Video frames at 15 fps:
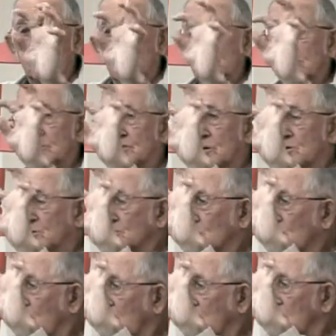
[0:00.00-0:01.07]
maybe so
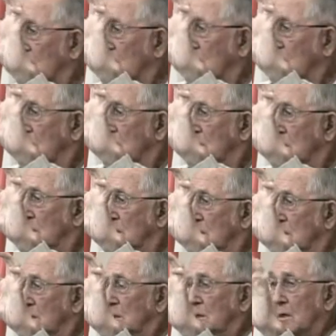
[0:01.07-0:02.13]
square,
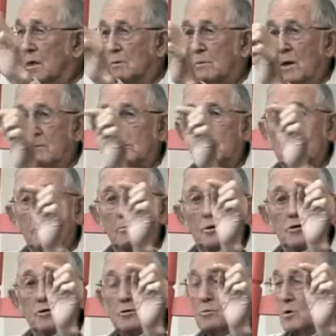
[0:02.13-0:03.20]
and maybe some
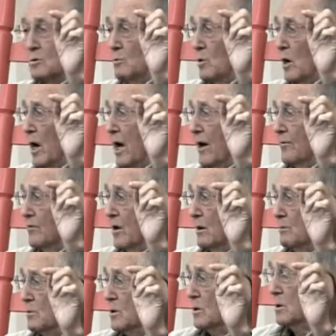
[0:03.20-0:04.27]
pieces were, were half
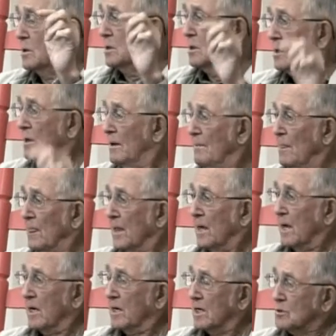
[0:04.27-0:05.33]
that big,
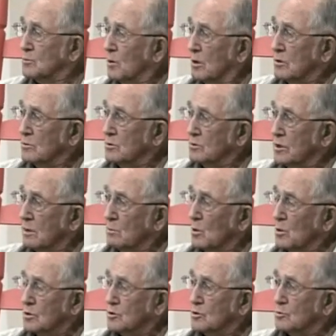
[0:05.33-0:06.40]
and that's what the
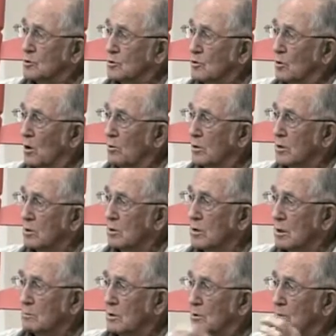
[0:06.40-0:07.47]
moisture was growing on
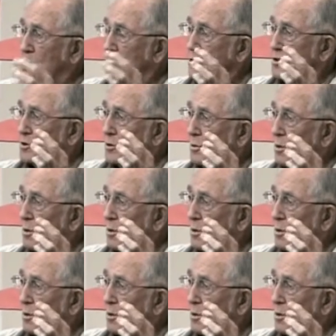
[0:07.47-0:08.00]
them little pieces of